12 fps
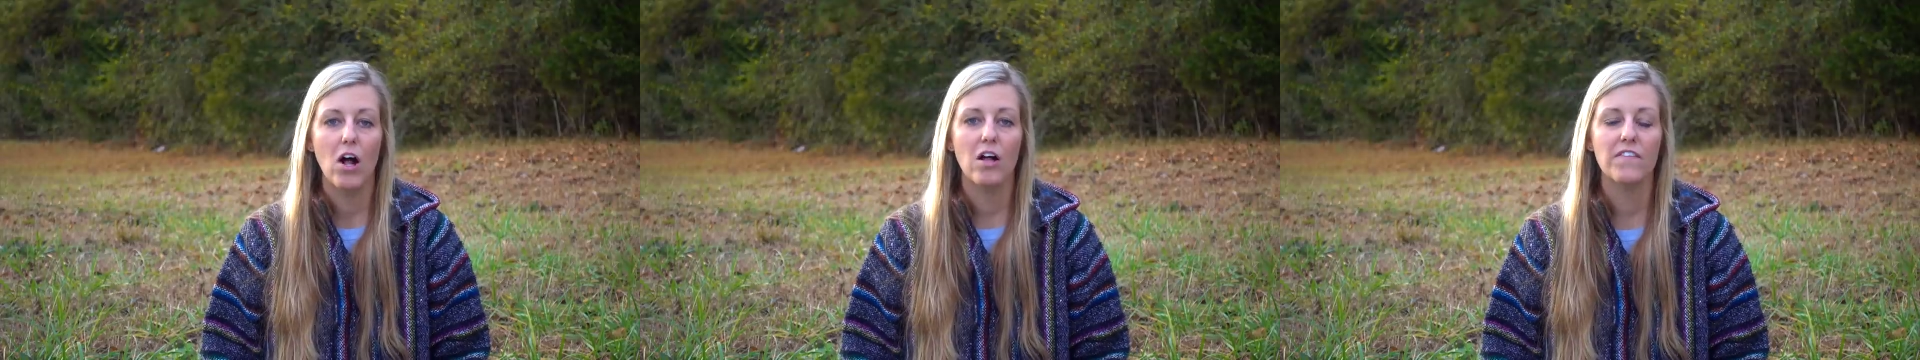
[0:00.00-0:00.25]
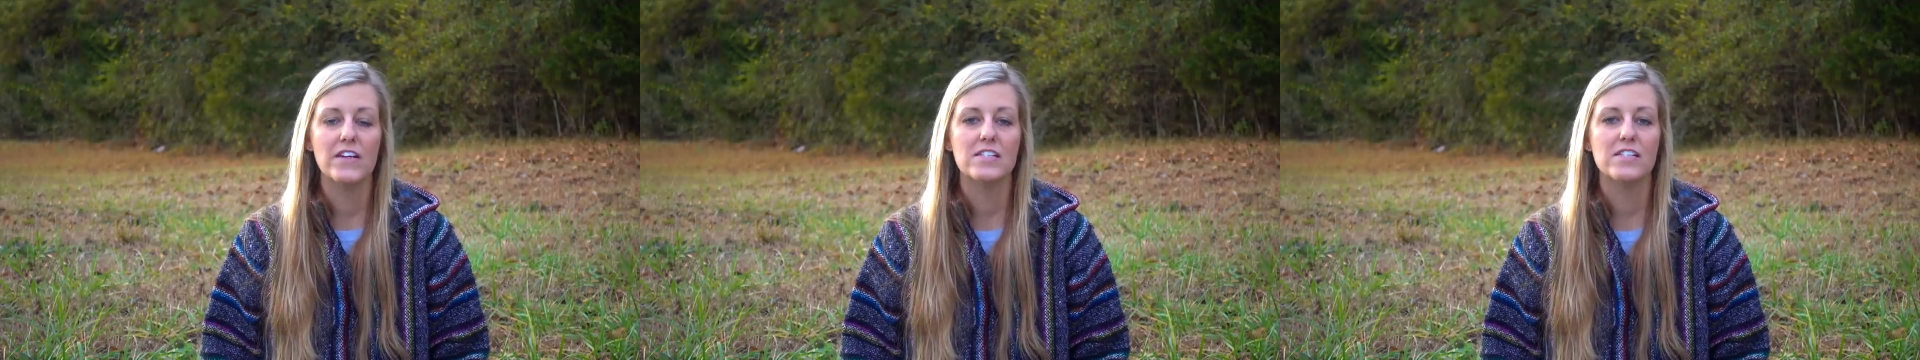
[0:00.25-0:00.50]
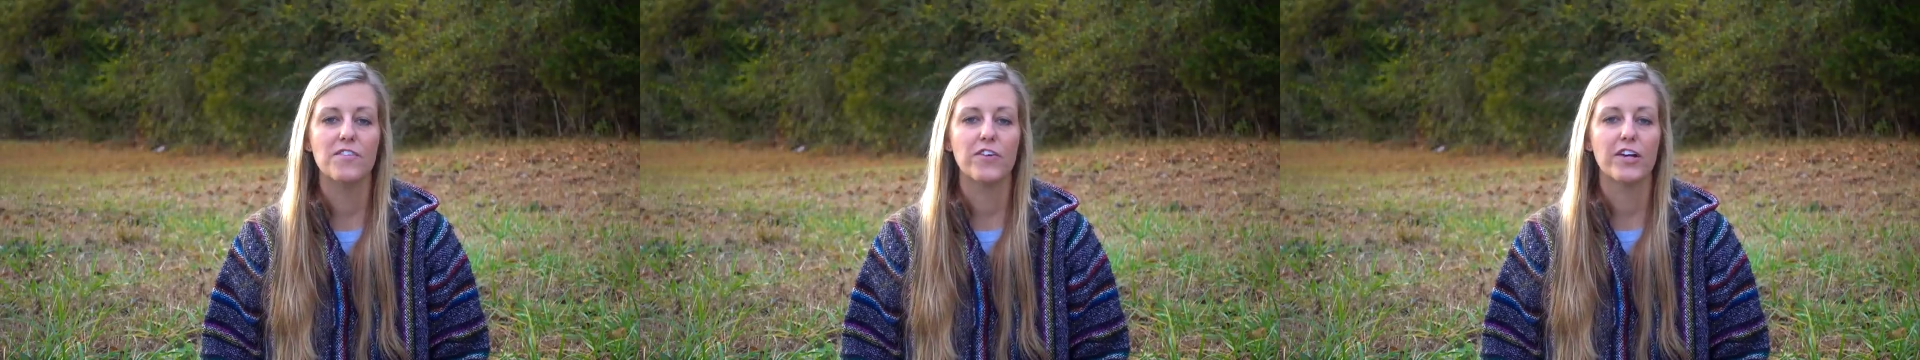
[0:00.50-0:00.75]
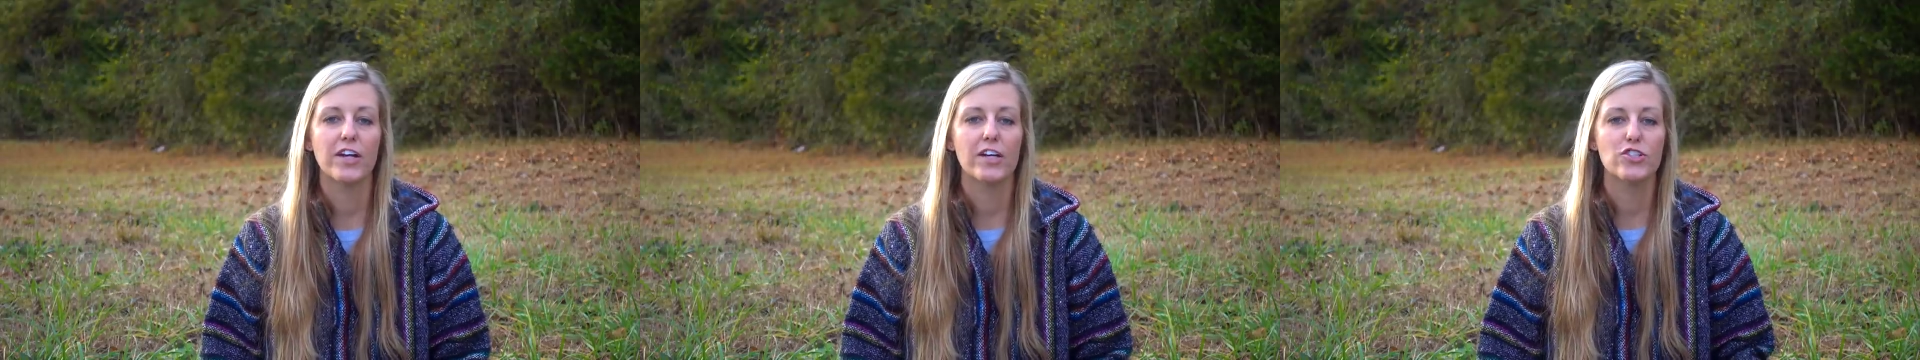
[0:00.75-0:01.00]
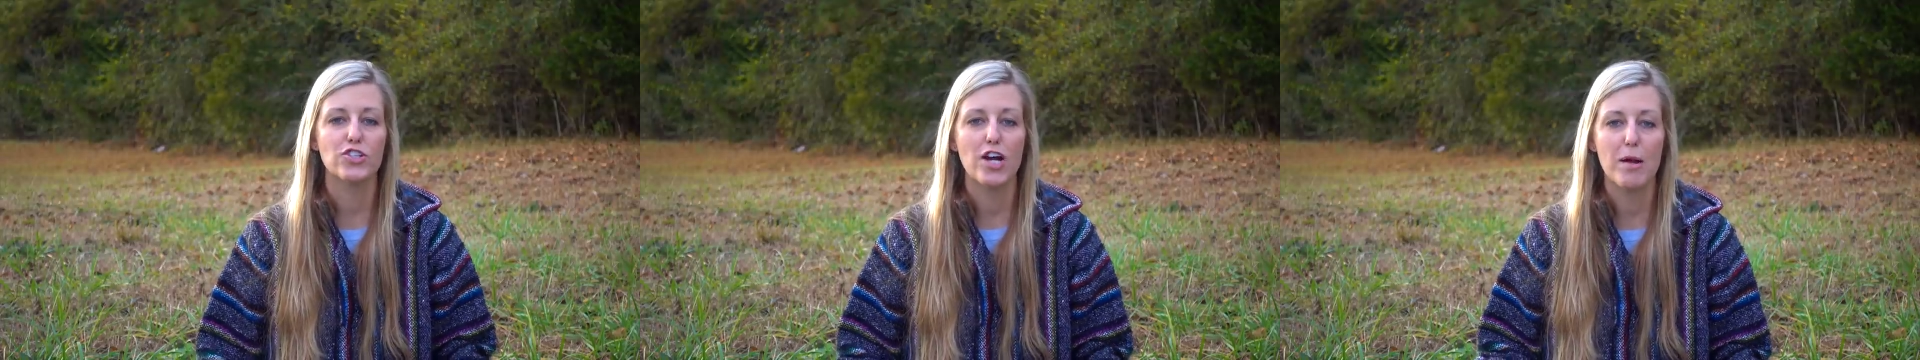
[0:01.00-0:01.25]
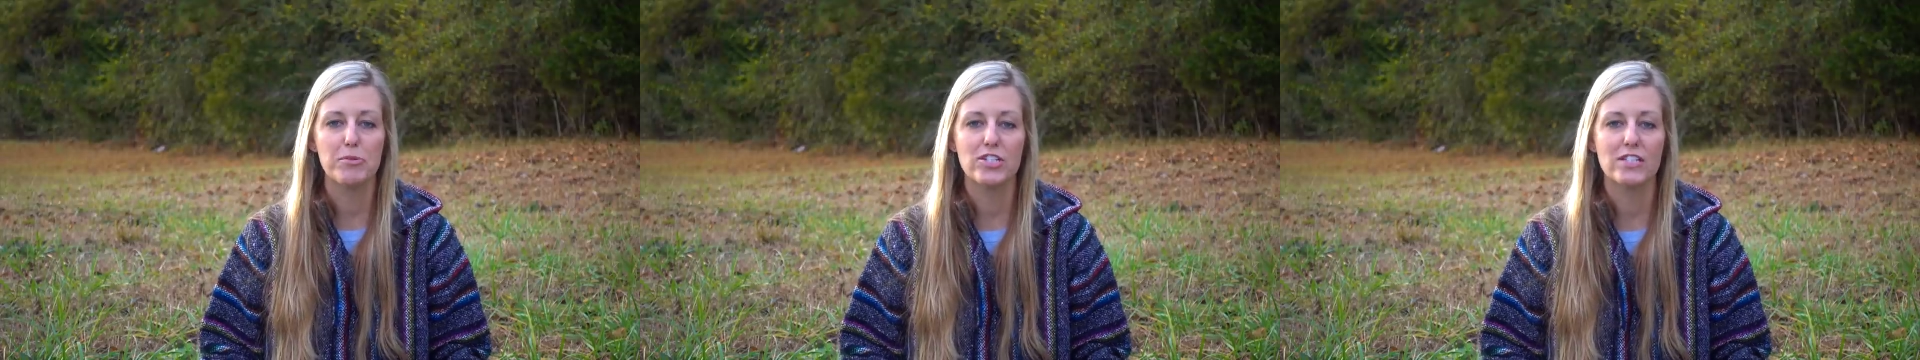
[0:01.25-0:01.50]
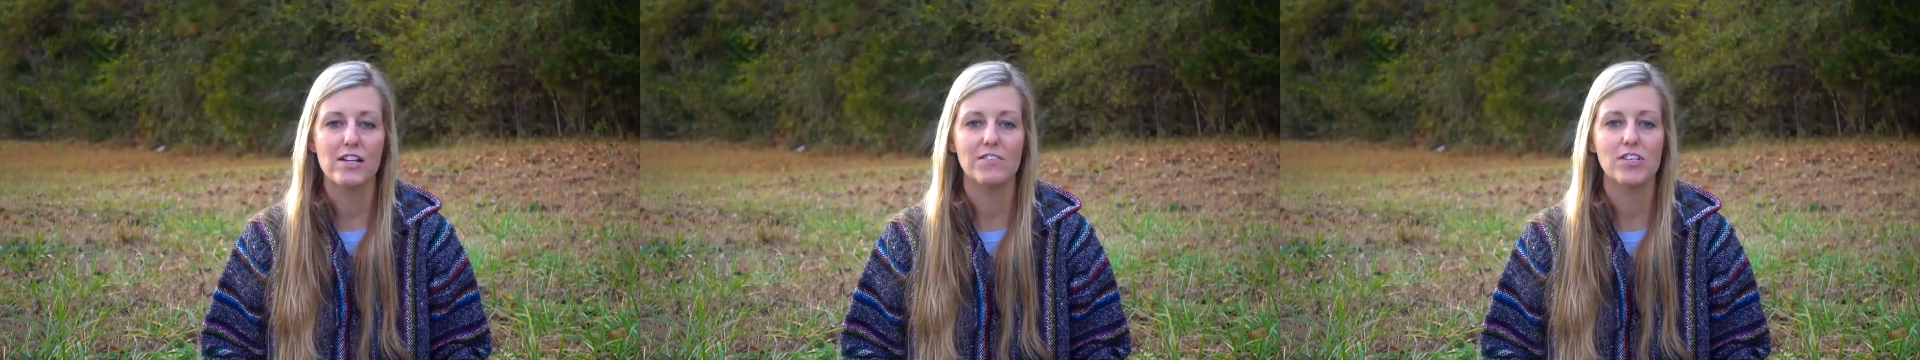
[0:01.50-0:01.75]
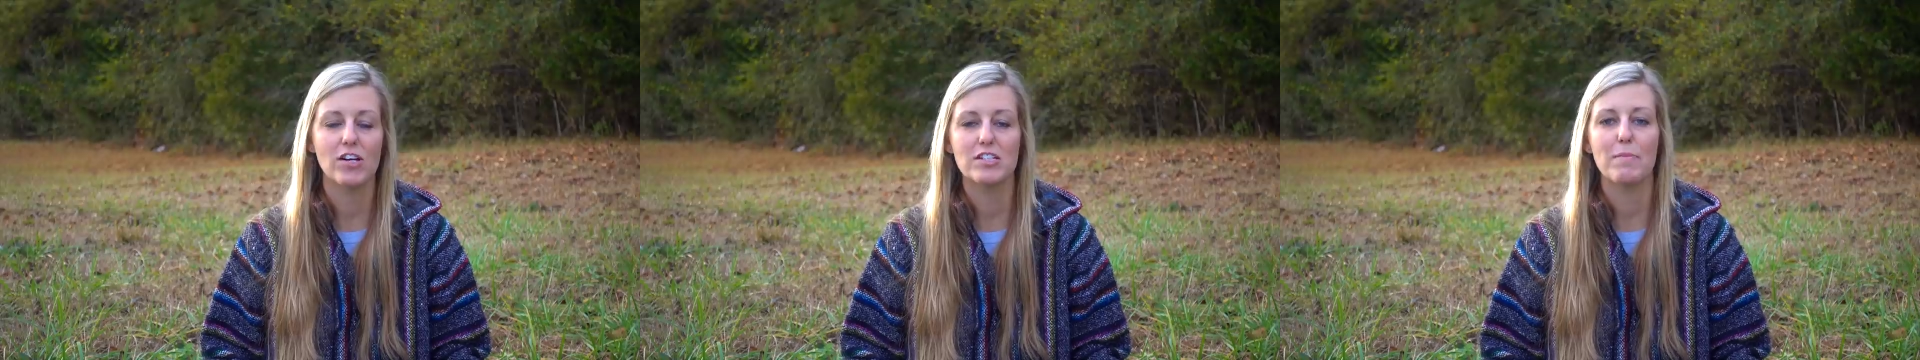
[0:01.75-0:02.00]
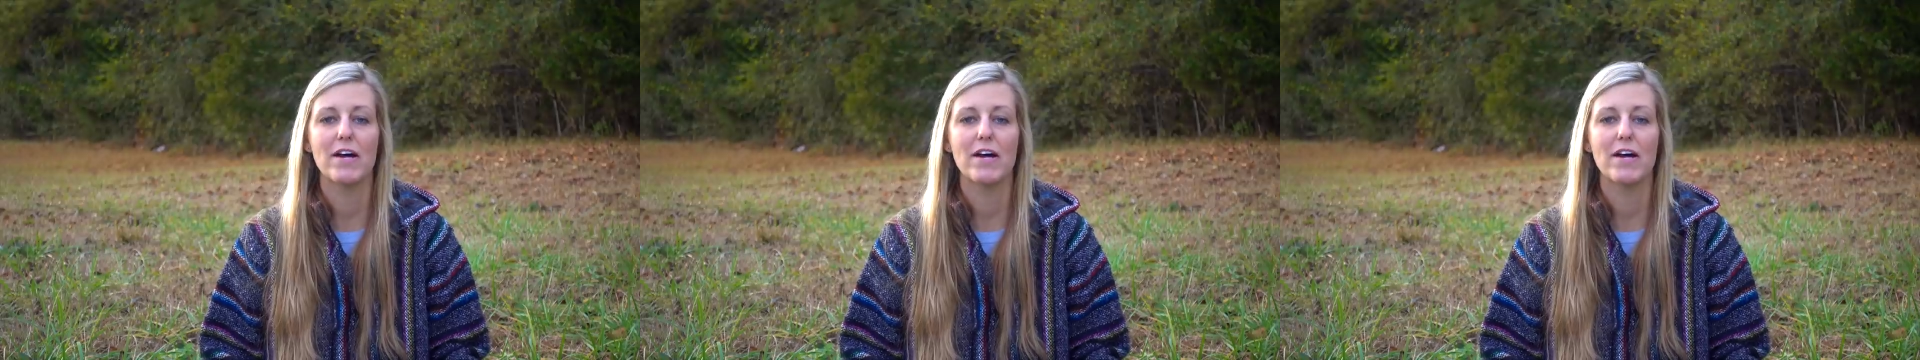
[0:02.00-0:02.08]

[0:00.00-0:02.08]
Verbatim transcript: All of these different contraptions I've talked